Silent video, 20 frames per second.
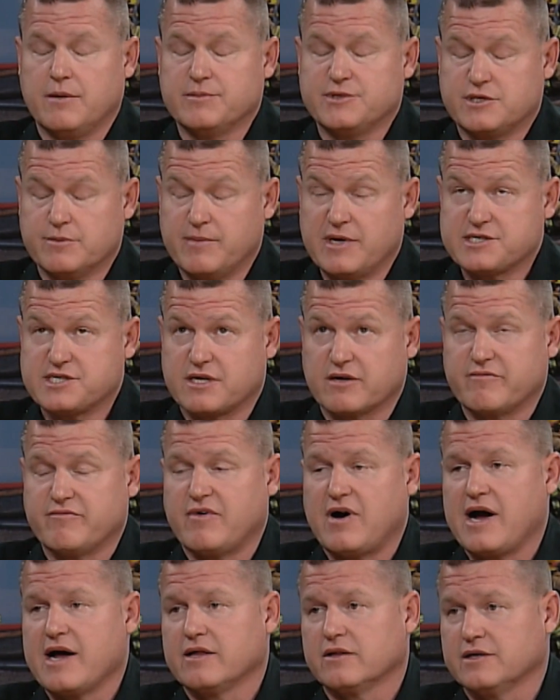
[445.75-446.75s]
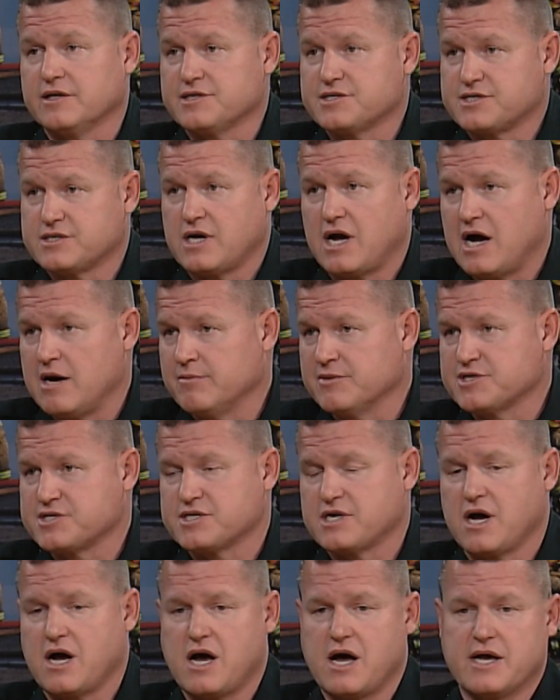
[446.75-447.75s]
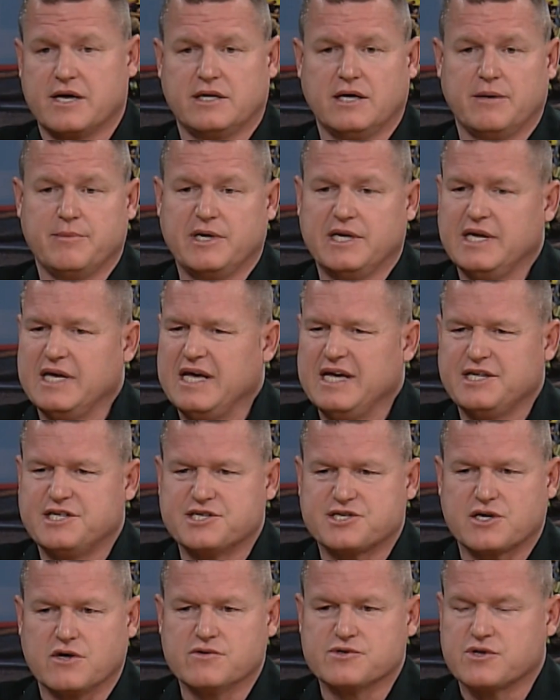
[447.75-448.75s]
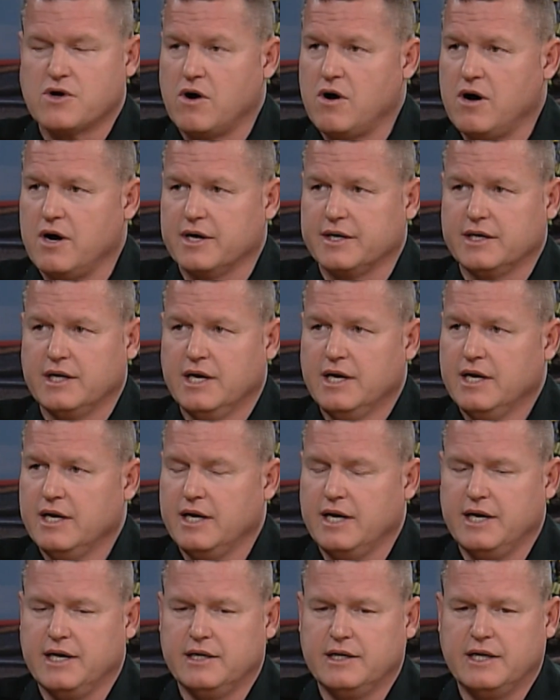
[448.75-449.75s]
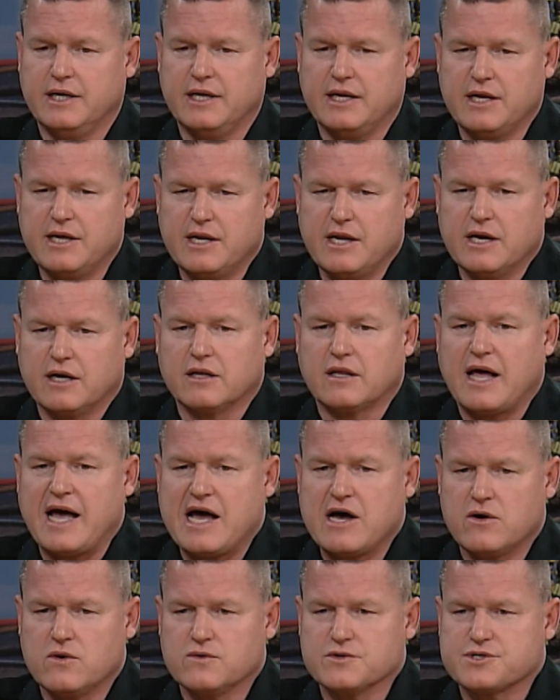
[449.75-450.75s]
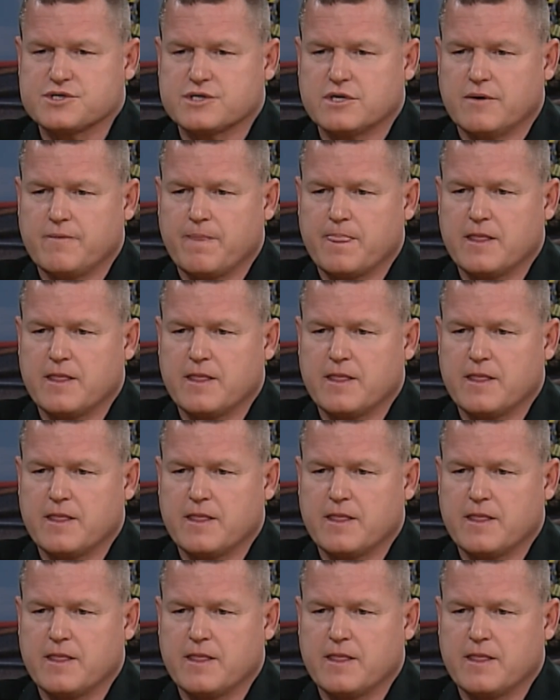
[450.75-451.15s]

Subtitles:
domestic violence, homicide. I mean, it just goes on, and it allows